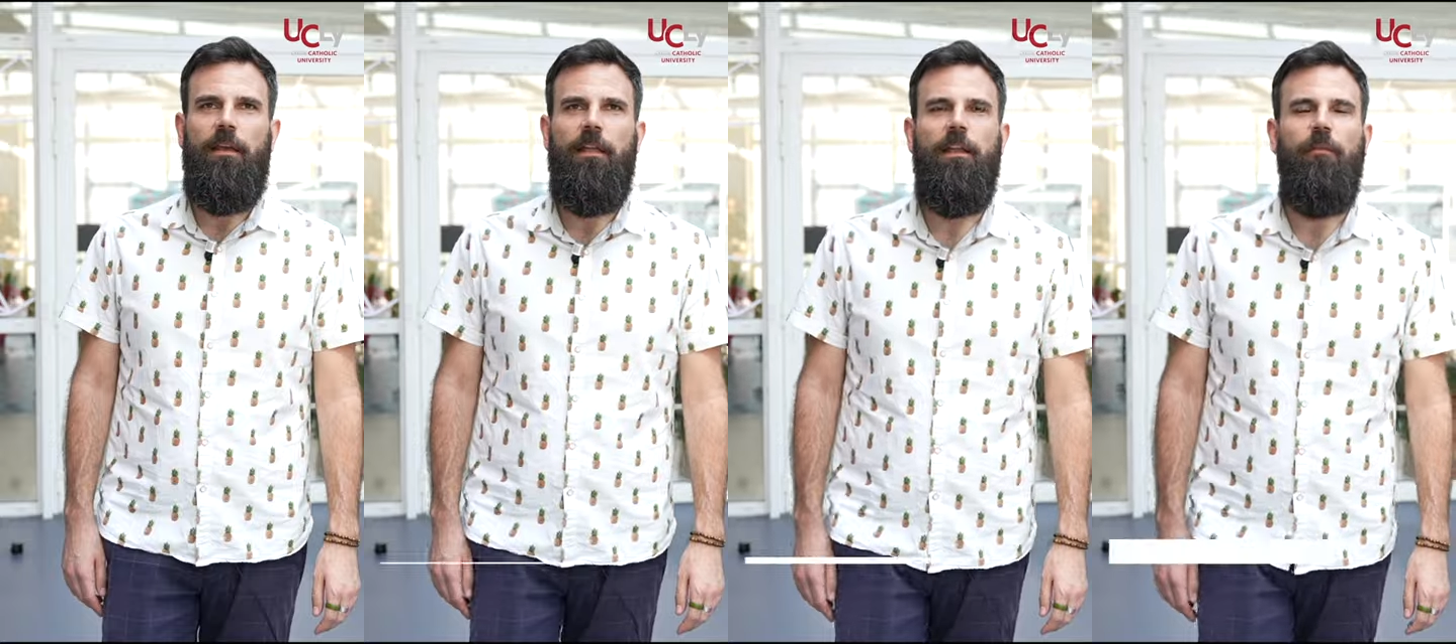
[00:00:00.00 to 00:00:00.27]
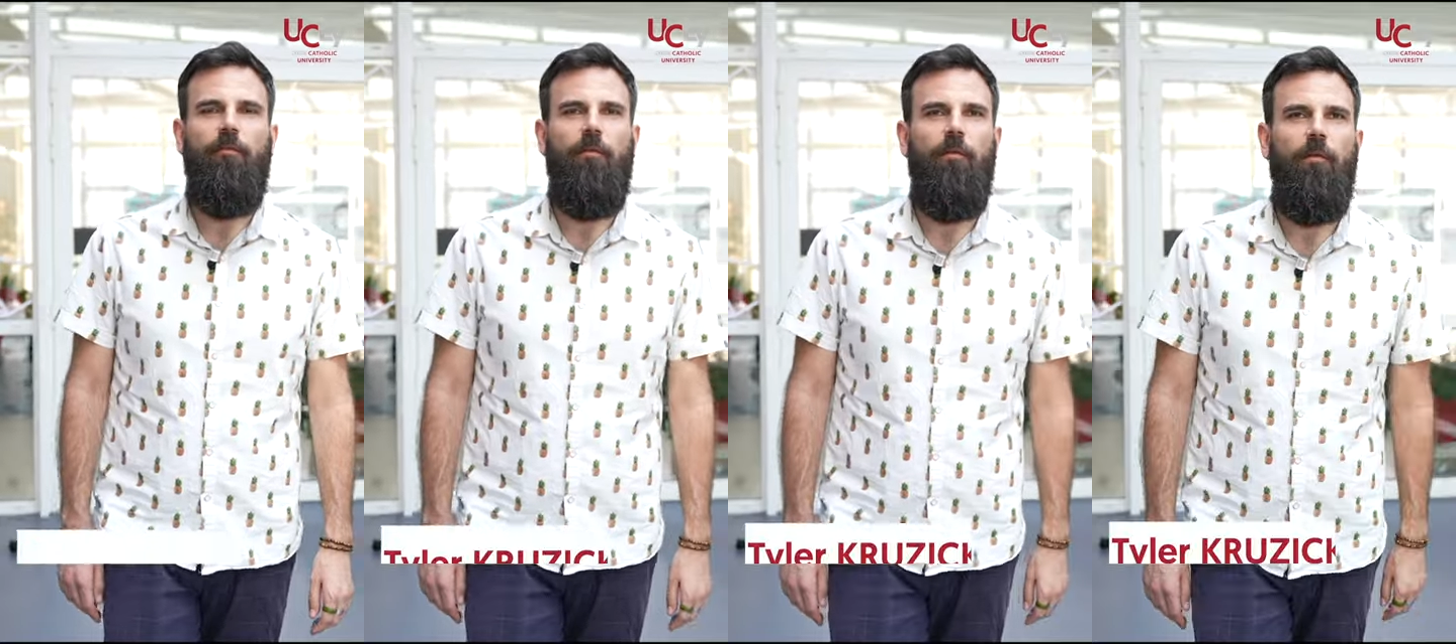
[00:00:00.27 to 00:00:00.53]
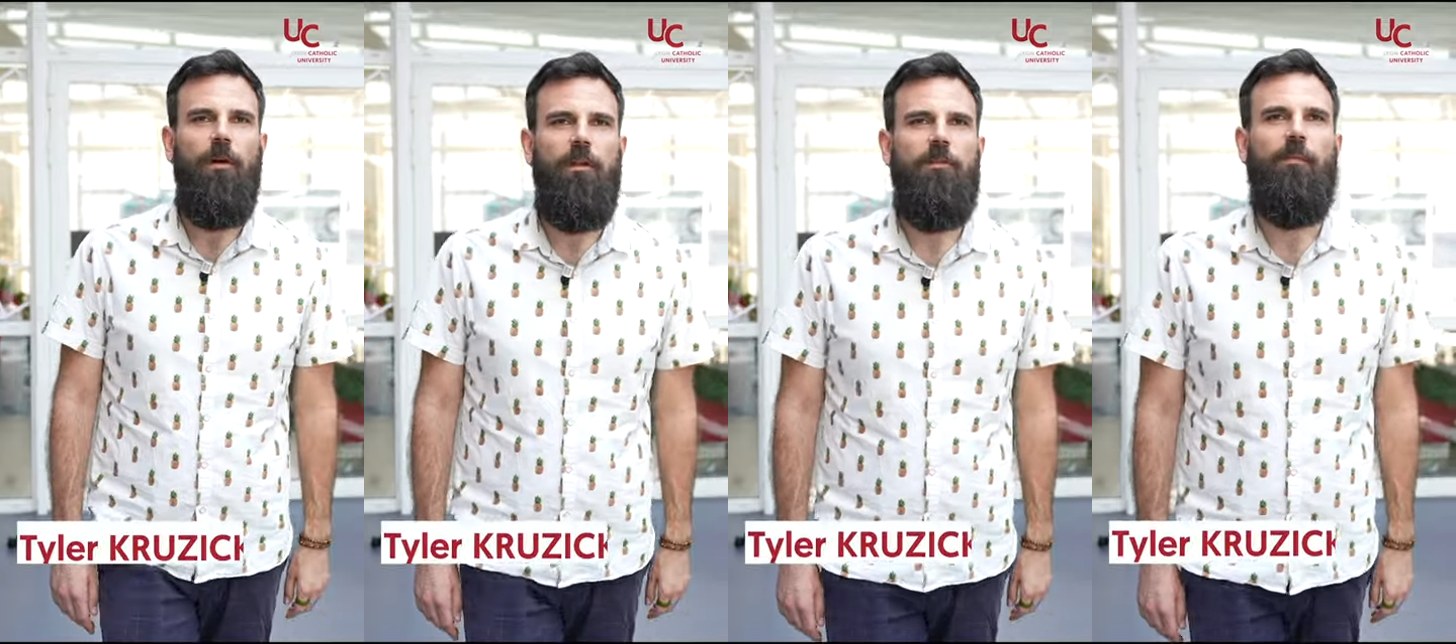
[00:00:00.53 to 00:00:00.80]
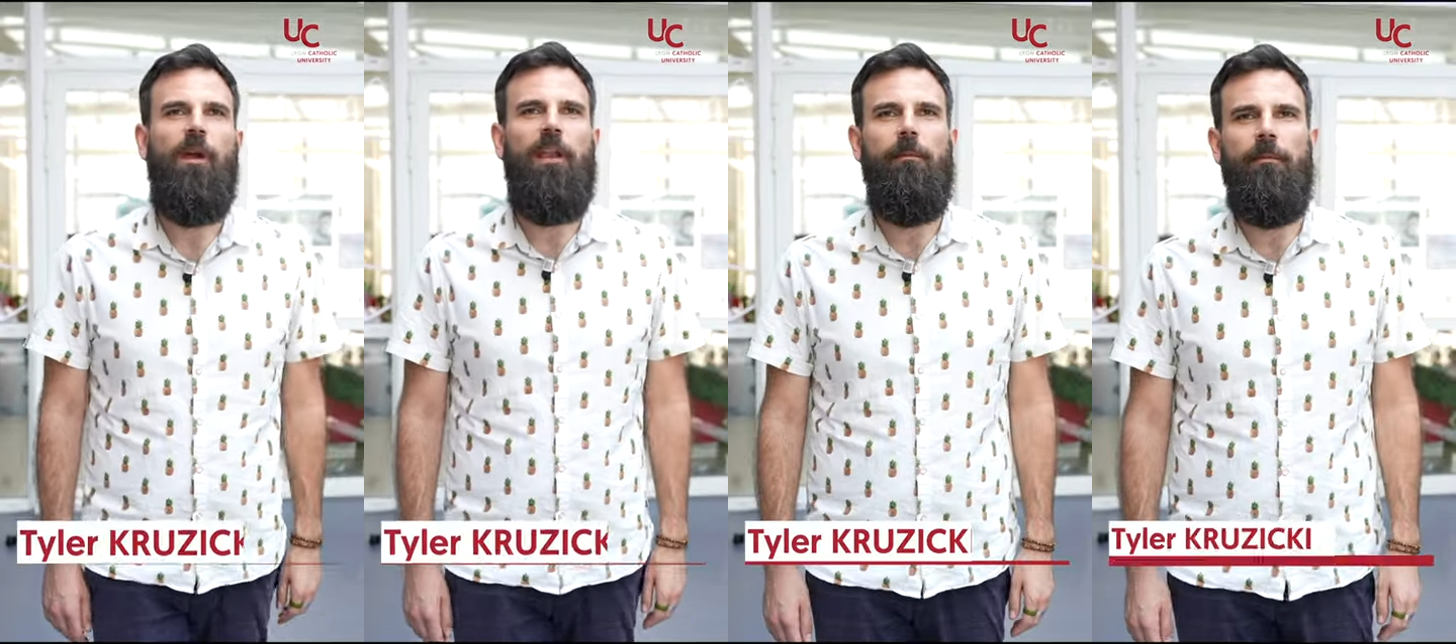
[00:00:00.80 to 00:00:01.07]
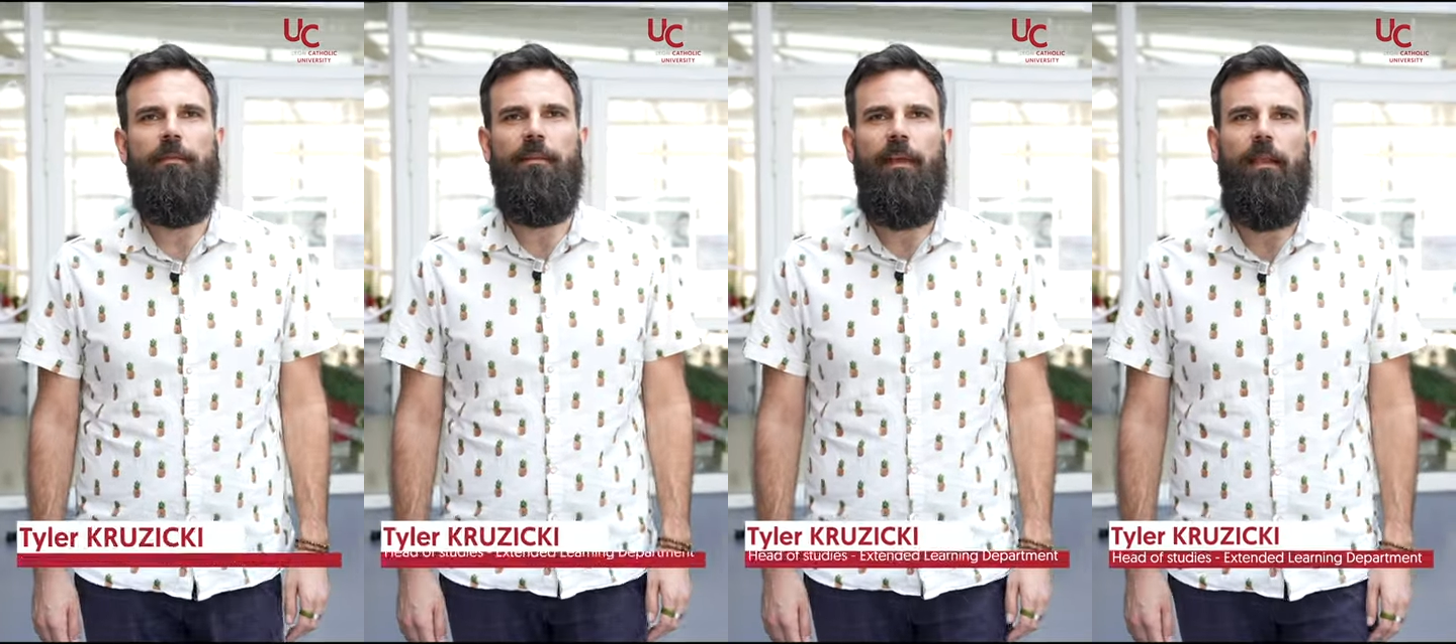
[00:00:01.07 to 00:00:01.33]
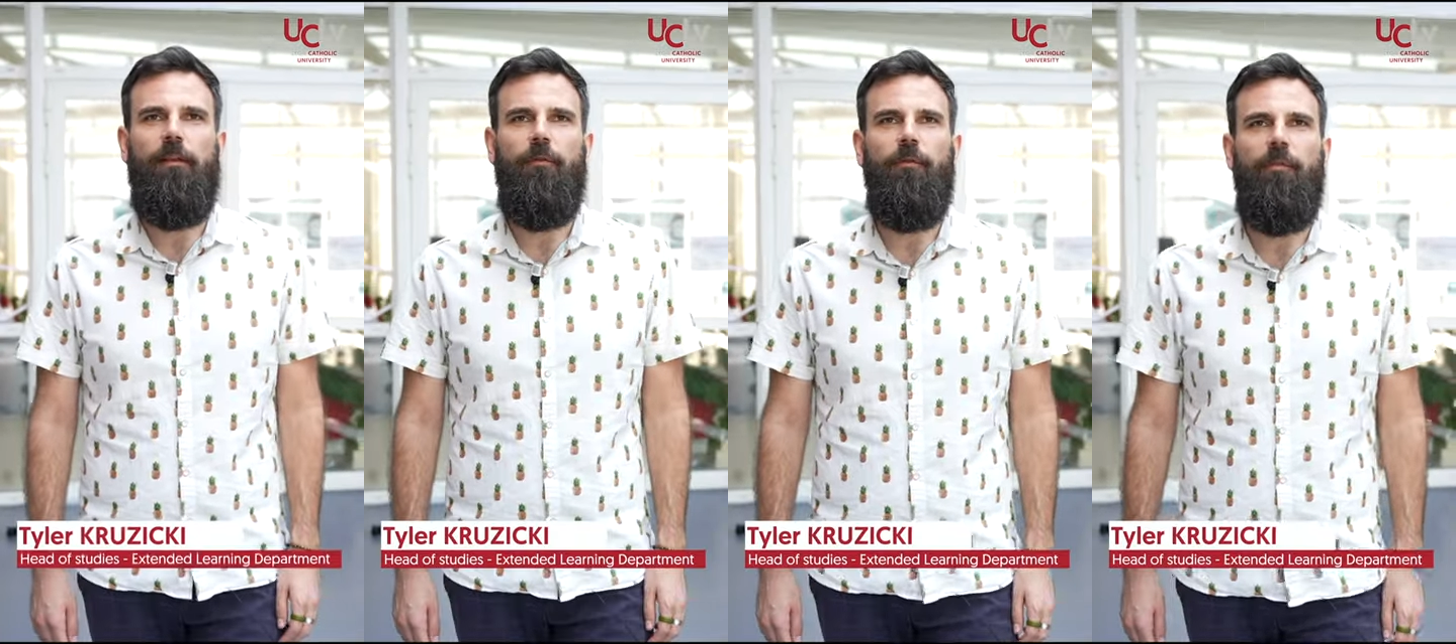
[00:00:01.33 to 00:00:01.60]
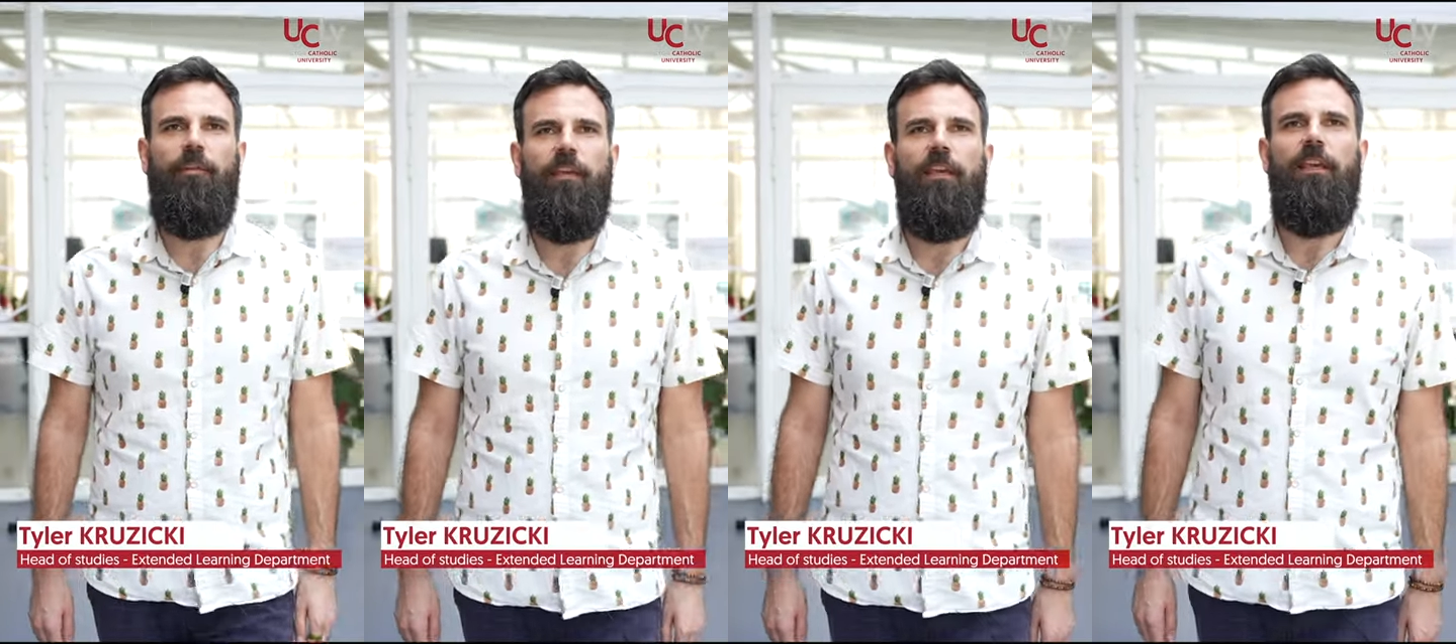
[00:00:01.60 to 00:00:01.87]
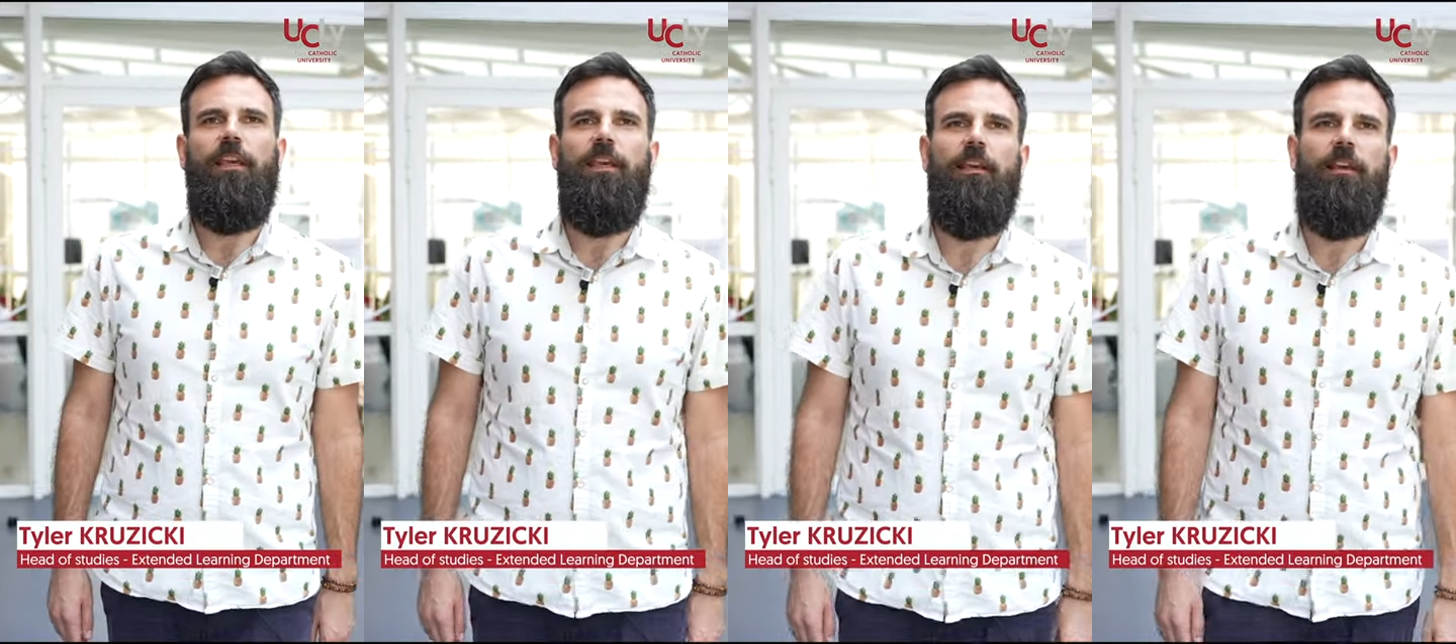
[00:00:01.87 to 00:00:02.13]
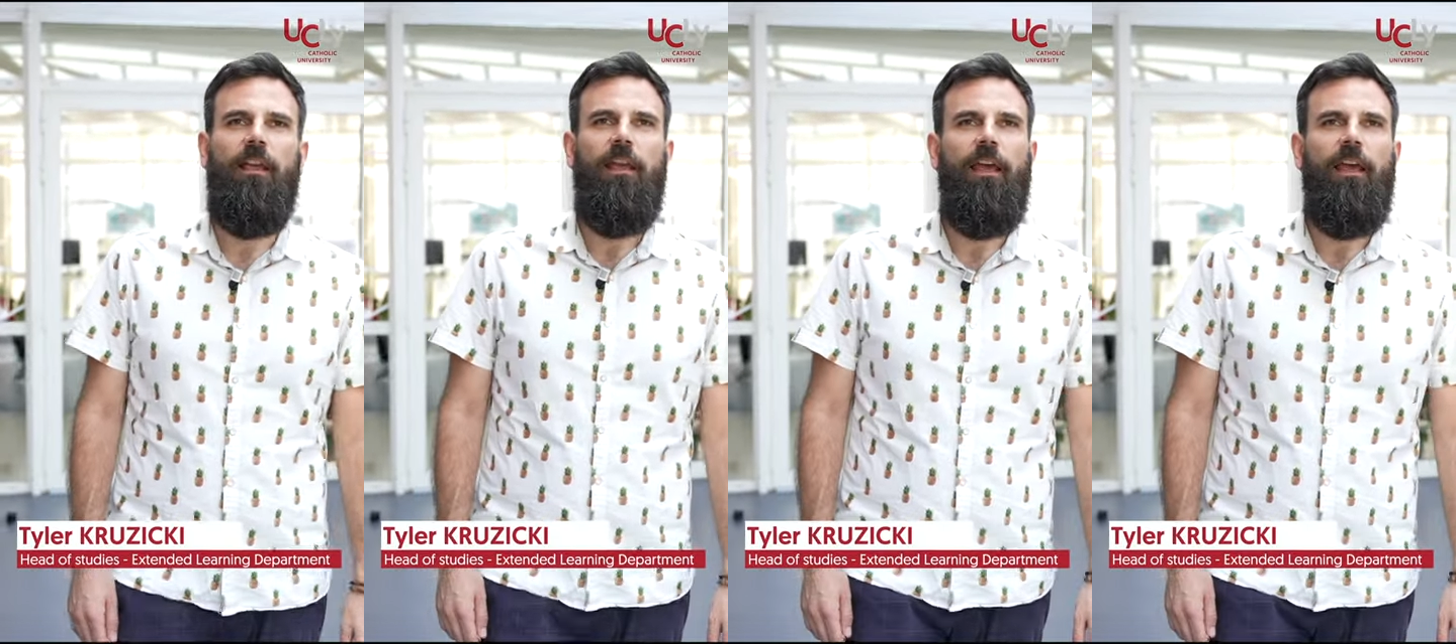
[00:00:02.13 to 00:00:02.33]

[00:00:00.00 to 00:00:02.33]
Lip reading: Hello everyone, my name is Tyler Kruzicki